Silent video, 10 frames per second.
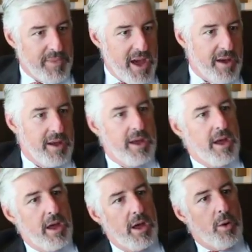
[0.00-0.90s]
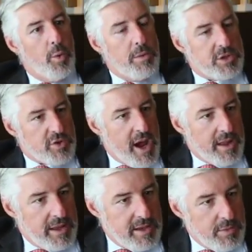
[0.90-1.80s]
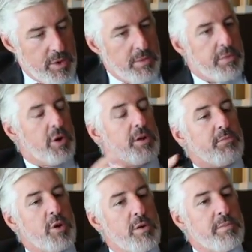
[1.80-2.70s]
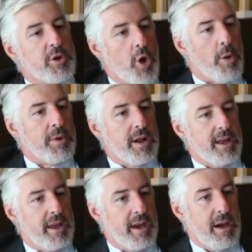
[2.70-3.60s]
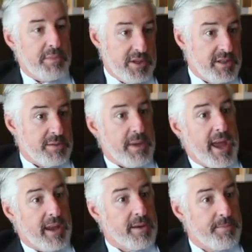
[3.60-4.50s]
Now, we were struggling, we were, we were predominantly a business bank.